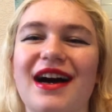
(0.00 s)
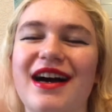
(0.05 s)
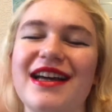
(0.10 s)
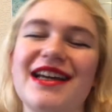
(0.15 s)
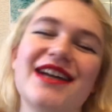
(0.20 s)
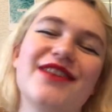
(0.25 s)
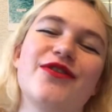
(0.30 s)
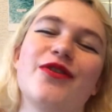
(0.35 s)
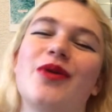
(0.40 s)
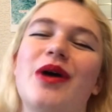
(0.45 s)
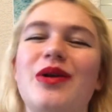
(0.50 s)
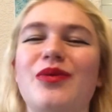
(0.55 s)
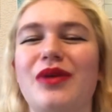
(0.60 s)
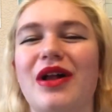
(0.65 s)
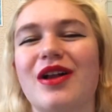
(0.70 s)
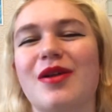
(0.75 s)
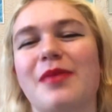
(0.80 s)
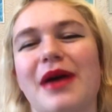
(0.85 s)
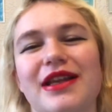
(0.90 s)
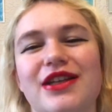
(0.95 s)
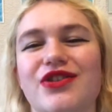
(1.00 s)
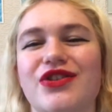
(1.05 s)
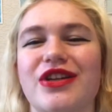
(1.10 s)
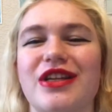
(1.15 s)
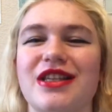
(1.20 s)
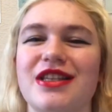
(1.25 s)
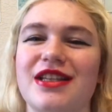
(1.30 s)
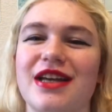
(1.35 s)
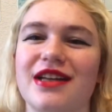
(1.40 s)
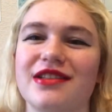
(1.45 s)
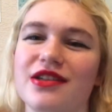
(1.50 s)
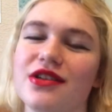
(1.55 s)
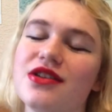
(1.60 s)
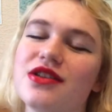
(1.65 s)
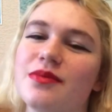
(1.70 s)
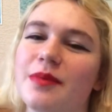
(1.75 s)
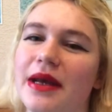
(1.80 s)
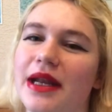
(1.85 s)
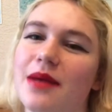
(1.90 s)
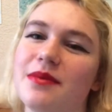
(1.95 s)
Hi everyone, welcome back to Cheese and Turtles.
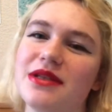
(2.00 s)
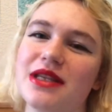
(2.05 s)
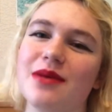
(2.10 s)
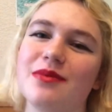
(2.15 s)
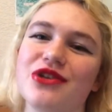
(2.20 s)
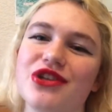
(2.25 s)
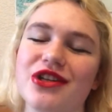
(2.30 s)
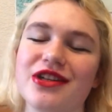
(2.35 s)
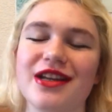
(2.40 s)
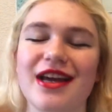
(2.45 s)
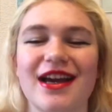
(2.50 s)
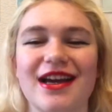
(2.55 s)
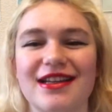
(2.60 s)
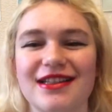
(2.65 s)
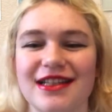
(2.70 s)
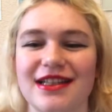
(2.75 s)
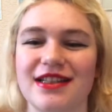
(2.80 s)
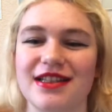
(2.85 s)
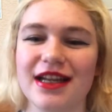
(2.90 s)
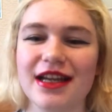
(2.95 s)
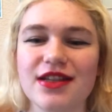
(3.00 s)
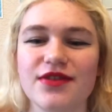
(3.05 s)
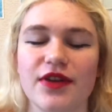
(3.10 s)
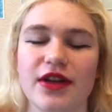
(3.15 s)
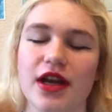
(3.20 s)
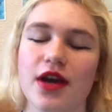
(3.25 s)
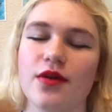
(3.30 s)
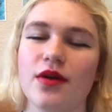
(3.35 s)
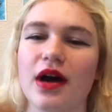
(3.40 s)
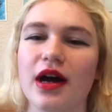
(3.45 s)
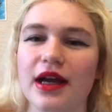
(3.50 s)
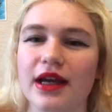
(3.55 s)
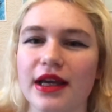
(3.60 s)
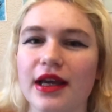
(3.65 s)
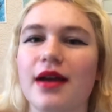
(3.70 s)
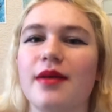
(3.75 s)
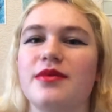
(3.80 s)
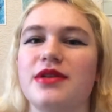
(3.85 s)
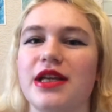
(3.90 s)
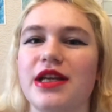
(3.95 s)
My name is Imogen and in today's video I
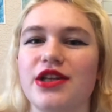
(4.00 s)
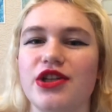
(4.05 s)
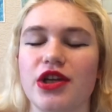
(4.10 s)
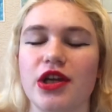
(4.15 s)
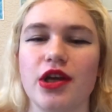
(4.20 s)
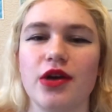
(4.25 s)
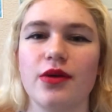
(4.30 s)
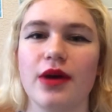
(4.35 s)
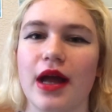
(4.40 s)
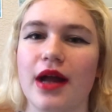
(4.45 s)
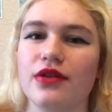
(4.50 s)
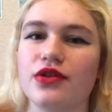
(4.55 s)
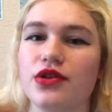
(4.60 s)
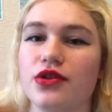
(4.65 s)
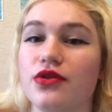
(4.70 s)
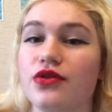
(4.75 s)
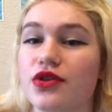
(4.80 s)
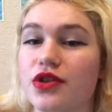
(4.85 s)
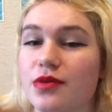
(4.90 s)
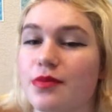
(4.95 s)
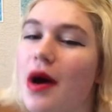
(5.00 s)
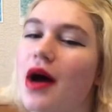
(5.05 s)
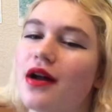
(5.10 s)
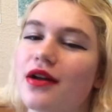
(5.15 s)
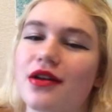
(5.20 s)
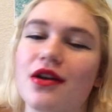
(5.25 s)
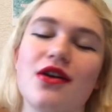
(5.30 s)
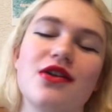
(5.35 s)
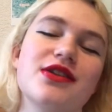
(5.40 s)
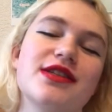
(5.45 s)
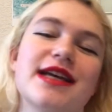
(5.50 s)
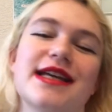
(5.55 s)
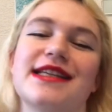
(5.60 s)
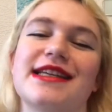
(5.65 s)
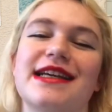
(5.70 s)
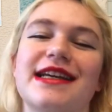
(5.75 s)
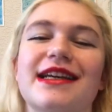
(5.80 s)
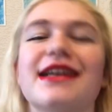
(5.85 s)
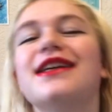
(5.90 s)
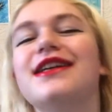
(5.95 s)
am teaching you how to do SMART goal
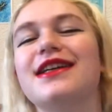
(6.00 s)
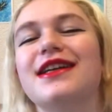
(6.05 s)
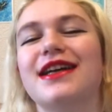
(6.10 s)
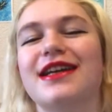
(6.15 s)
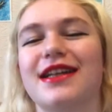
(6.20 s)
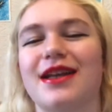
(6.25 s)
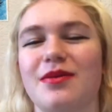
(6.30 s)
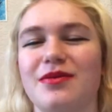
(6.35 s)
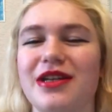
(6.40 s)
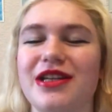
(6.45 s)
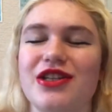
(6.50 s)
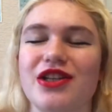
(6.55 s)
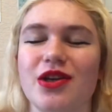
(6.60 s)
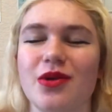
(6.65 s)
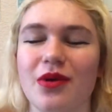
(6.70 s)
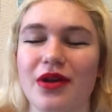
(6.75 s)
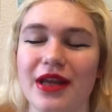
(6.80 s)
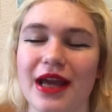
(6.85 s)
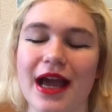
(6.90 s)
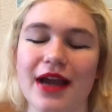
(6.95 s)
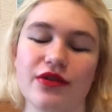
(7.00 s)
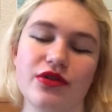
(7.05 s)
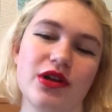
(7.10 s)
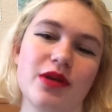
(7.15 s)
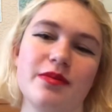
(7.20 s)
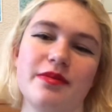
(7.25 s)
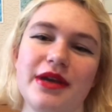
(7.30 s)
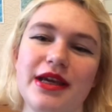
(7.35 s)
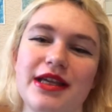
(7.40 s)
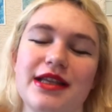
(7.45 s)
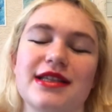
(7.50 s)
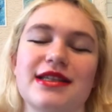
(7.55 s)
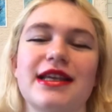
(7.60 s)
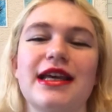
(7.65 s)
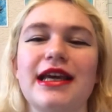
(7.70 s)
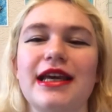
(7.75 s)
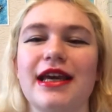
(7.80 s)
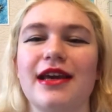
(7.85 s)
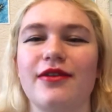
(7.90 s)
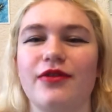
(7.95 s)
setting, and I'm teaching you what the acronym means.
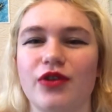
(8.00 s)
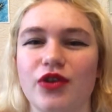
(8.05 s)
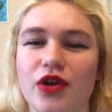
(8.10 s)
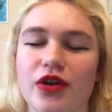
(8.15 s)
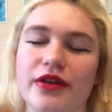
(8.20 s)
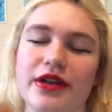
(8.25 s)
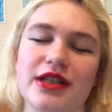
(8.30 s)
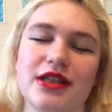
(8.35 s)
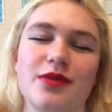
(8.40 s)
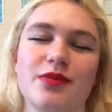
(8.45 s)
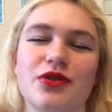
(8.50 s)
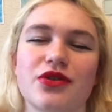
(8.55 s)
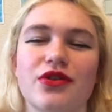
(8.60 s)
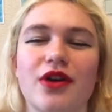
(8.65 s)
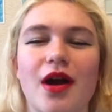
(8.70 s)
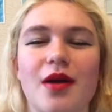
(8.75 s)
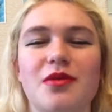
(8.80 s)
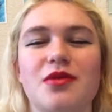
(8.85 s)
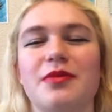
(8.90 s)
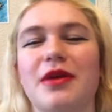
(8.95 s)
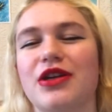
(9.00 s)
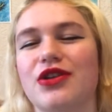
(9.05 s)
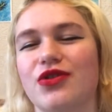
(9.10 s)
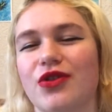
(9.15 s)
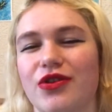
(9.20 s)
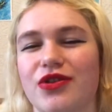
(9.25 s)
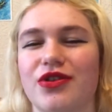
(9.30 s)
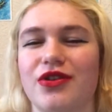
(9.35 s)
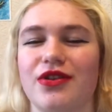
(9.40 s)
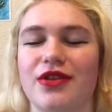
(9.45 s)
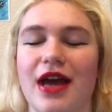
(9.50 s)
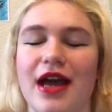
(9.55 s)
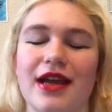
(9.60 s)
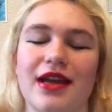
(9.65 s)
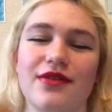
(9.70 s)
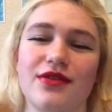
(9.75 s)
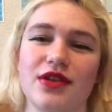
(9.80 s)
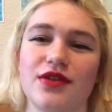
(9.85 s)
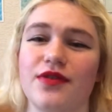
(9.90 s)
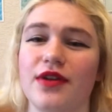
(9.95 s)
If you're not already subscribed, make sure to do that,
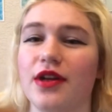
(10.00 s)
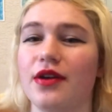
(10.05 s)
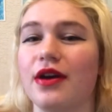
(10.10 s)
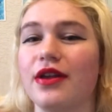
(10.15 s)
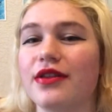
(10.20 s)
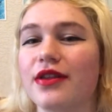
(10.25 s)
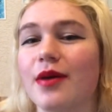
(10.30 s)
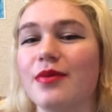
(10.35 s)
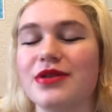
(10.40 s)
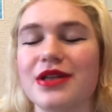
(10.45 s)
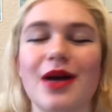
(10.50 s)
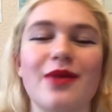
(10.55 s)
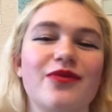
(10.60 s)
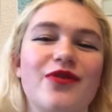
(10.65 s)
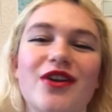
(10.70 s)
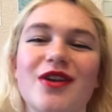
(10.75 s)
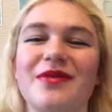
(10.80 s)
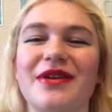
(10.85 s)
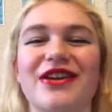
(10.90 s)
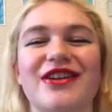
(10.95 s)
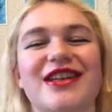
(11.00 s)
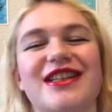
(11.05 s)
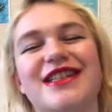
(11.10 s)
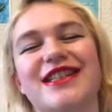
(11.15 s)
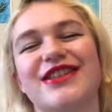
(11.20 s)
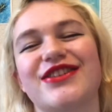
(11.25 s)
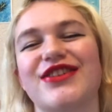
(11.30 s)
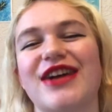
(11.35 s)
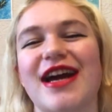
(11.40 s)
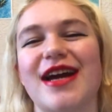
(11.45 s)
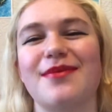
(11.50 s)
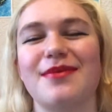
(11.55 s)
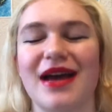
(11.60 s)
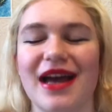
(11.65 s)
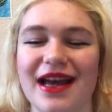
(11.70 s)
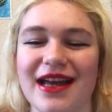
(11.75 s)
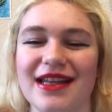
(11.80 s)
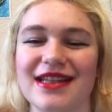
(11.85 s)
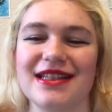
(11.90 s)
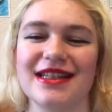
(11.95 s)
give this video a thumbs up, follow me on Instagram,
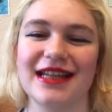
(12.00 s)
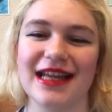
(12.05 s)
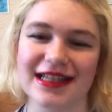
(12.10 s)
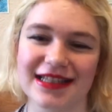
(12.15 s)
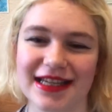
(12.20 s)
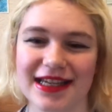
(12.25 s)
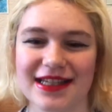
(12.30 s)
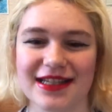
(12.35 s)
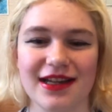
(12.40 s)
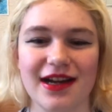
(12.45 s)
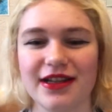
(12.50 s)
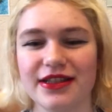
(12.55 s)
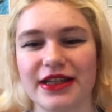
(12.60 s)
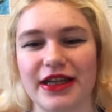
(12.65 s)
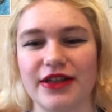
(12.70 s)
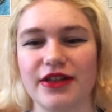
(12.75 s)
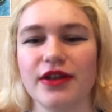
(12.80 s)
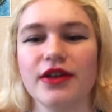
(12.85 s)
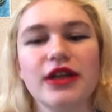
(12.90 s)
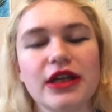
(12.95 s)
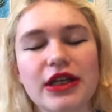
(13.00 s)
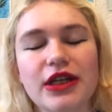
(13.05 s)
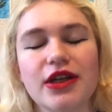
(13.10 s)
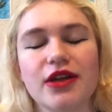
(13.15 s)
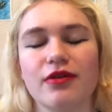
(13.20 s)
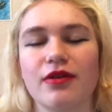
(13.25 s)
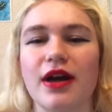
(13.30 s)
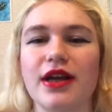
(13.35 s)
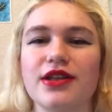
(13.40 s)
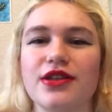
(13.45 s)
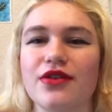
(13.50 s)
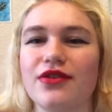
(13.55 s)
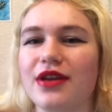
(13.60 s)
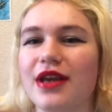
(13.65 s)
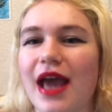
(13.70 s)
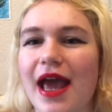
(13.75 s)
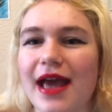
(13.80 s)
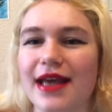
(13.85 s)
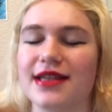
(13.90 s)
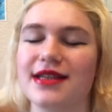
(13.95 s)
and let's get started. Right, so the
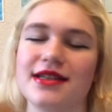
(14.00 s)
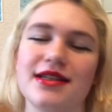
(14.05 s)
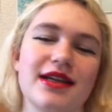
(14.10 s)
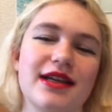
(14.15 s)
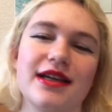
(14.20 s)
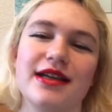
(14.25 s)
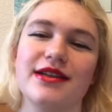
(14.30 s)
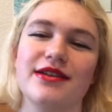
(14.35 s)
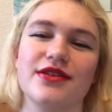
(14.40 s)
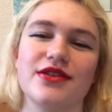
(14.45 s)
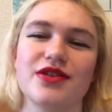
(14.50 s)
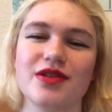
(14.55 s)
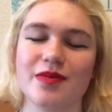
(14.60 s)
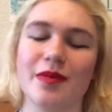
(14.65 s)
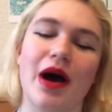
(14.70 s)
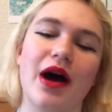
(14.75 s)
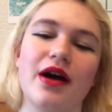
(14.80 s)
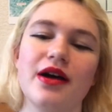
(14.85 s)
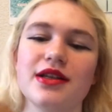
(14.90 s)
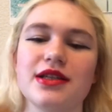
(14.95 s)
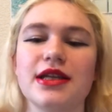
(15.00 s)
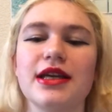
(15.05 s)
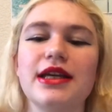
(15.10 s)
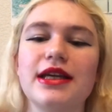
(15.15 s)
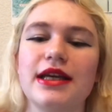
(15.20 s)
S in SMART